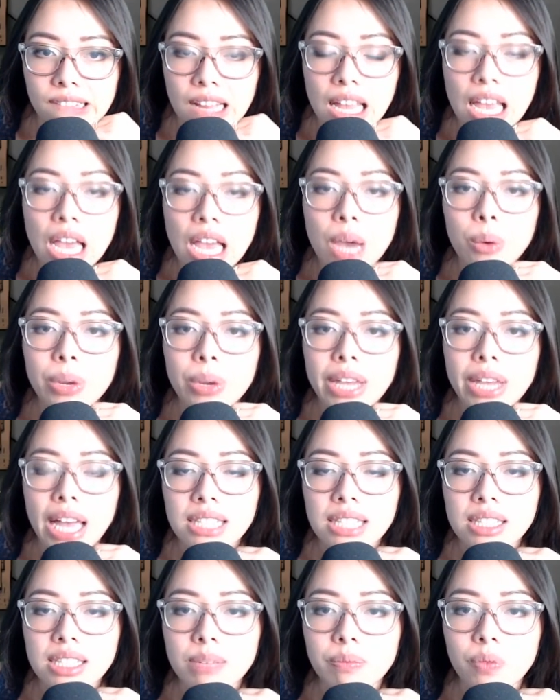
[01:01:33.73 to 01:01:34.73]
We
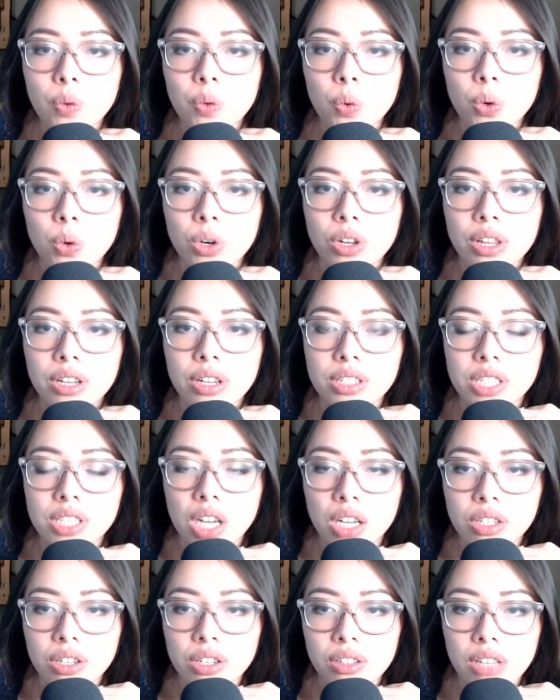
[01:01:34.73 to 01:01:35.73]
asked them for their
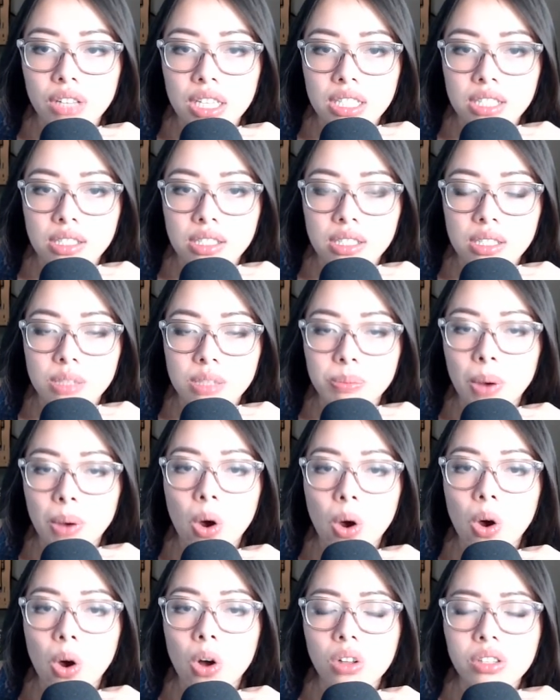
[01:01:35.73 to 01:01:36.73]
doctor licenses, but
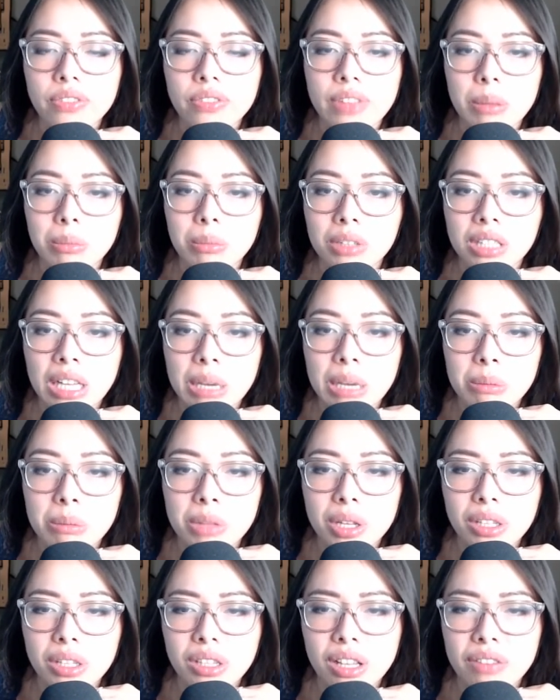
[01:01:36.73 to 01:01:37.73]
all of them claimed
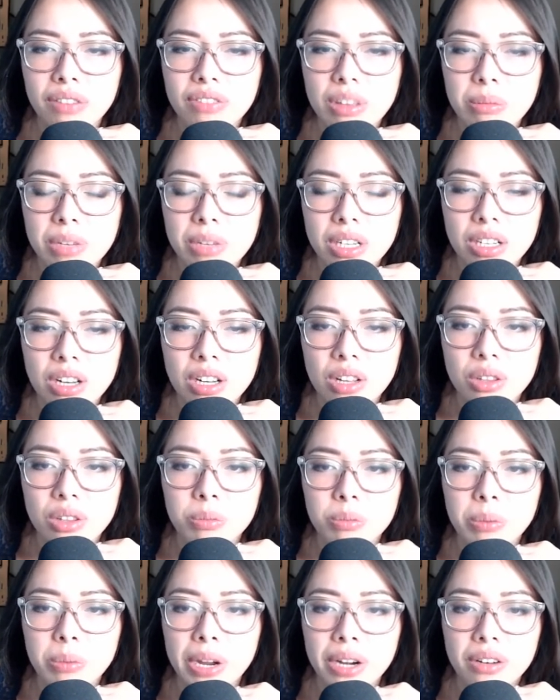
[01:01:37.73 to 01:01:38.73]
they left them in another
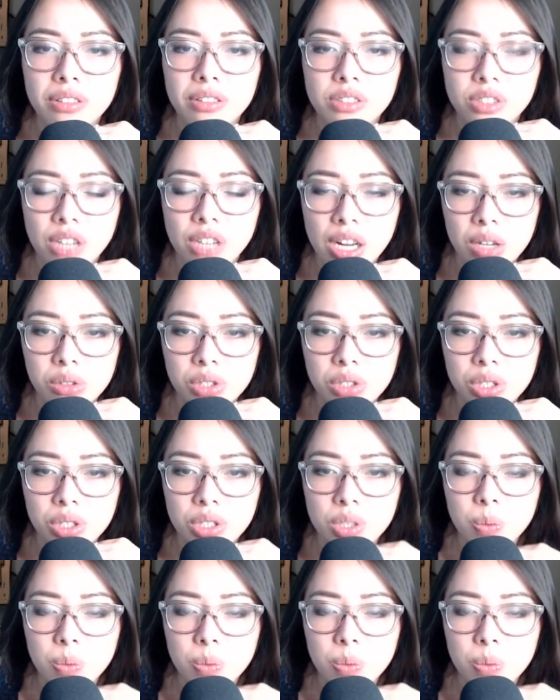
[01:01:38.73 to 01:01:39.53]
pair of trousers.